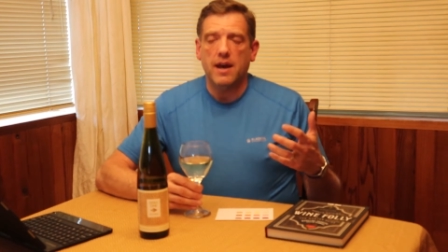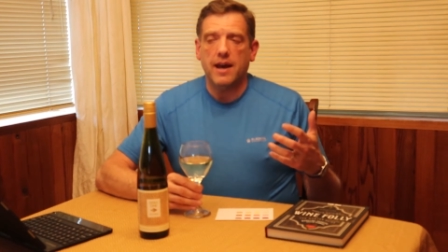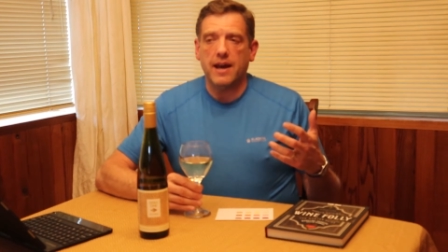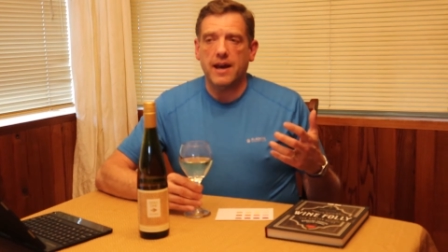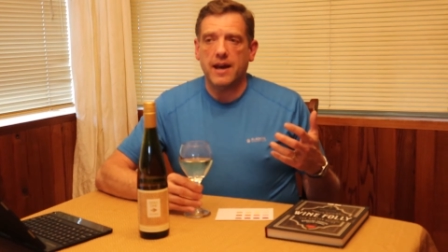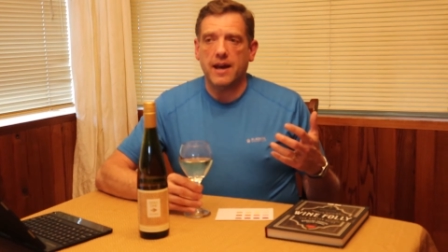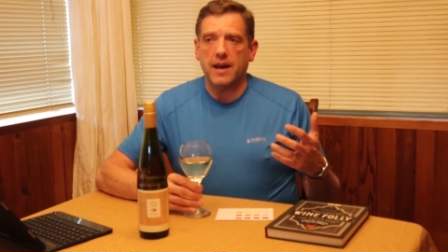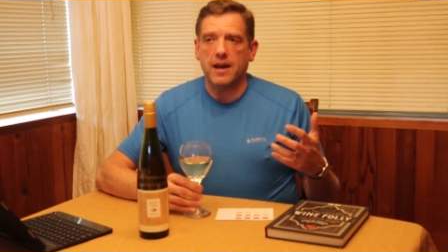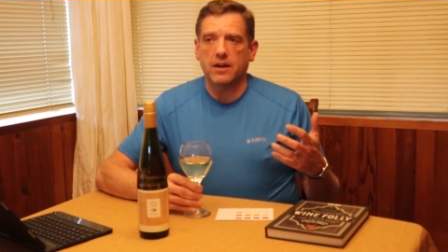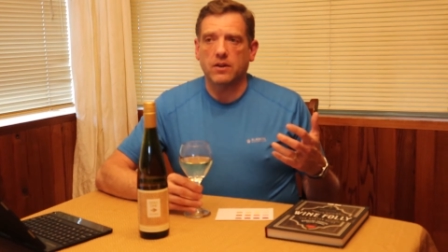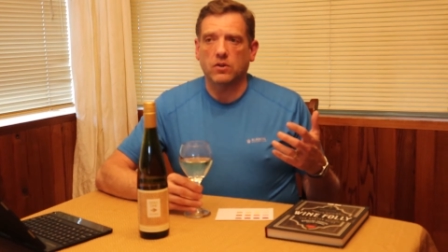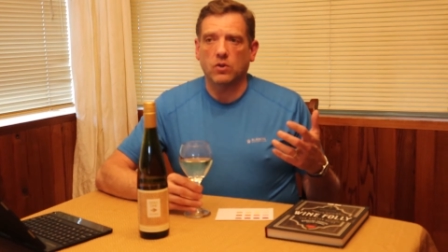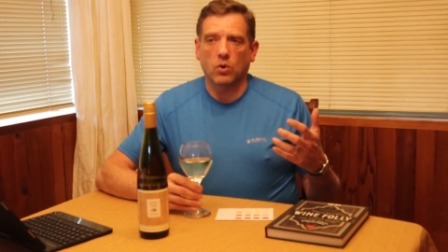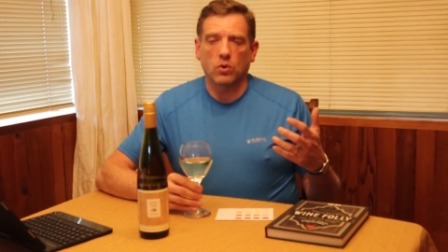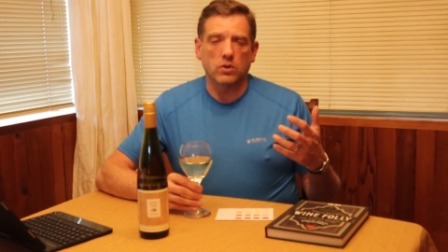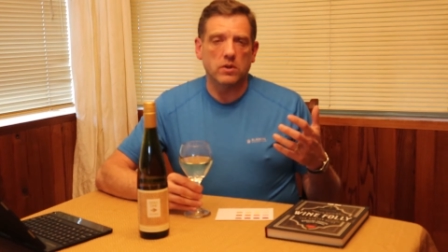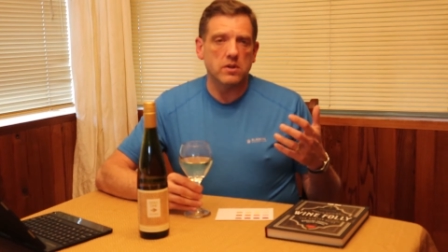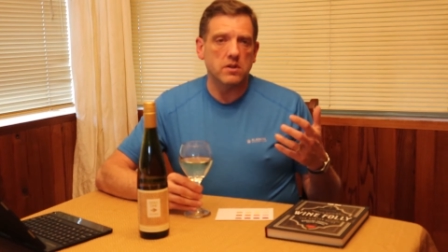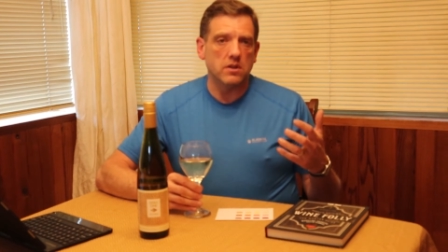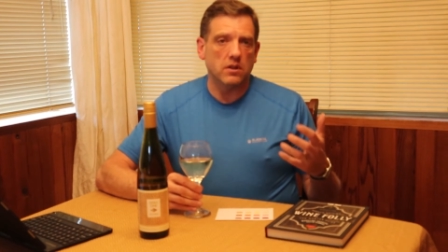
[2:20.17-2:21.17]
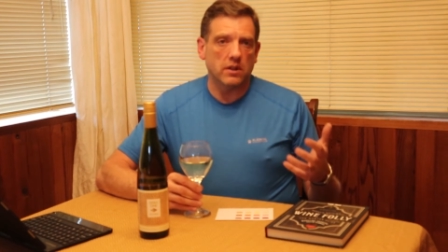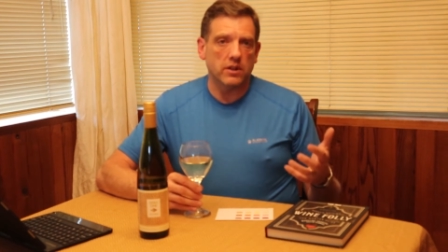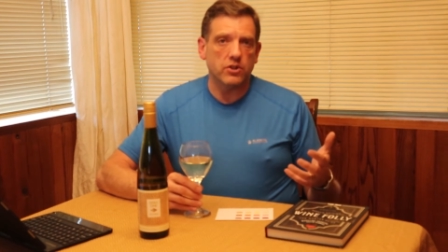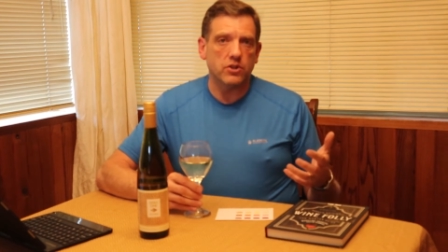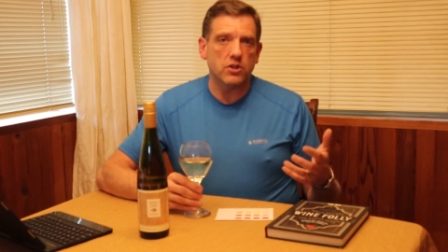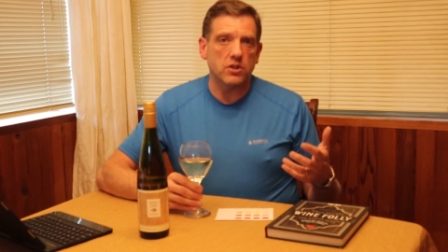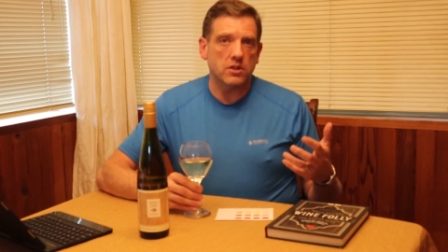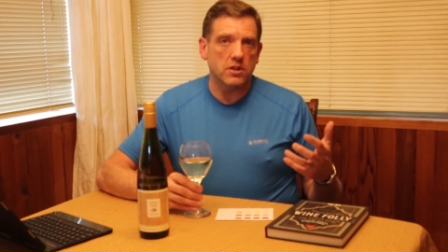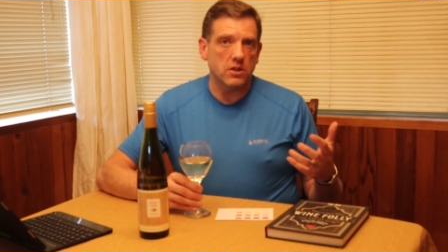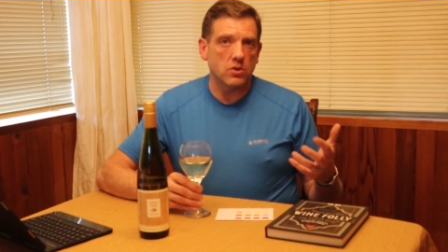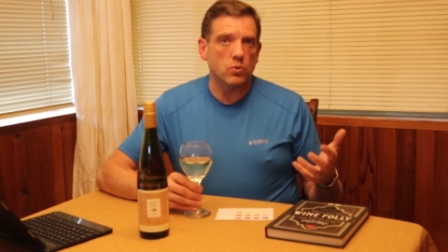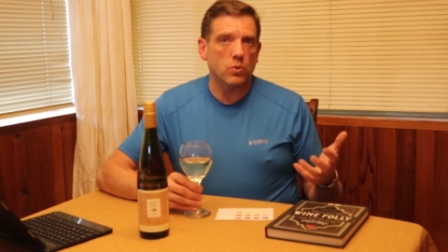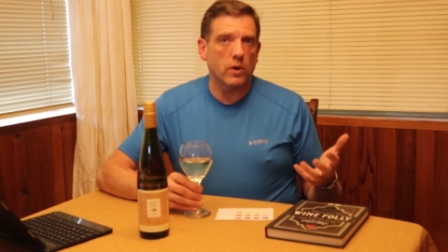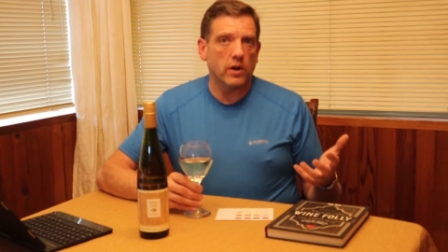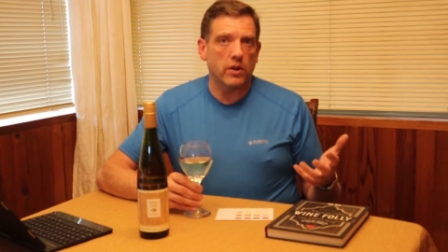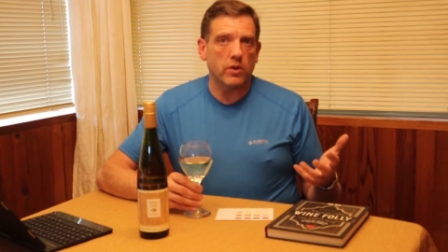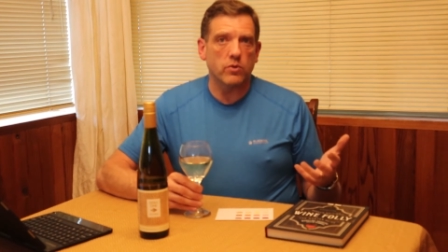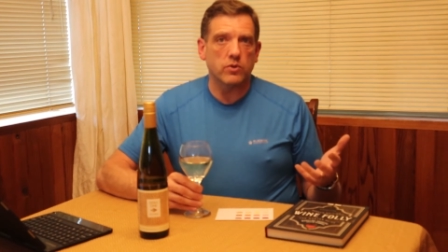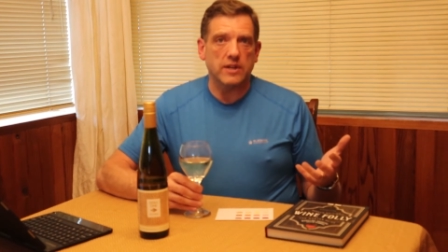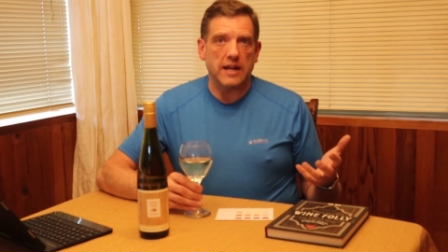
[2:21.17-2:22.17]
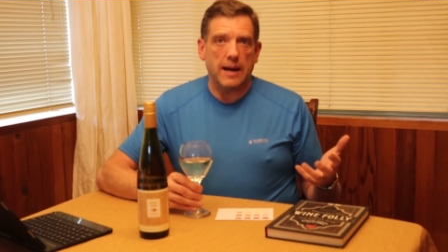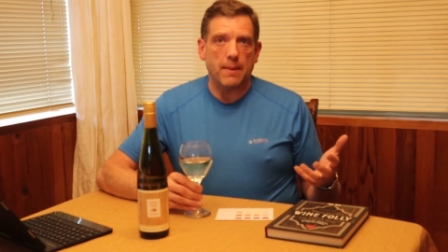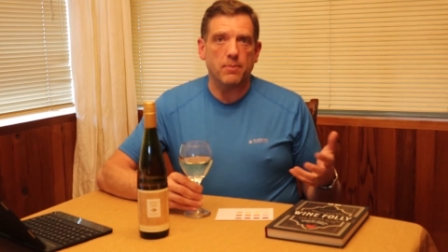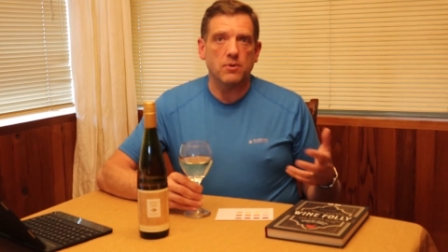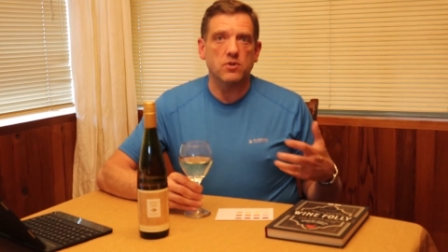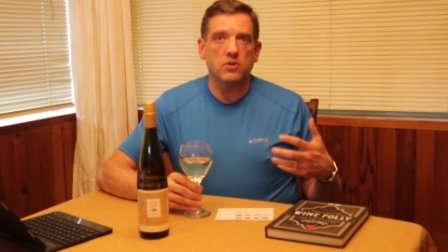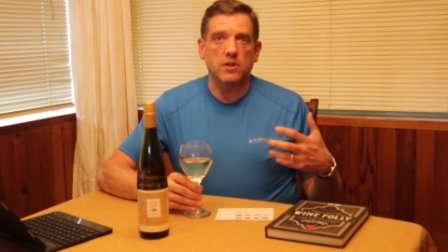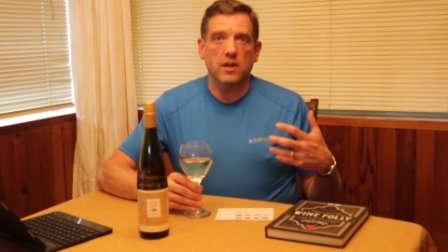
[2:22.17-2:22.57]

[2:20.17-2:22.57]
and Golden Delicious is one of those apples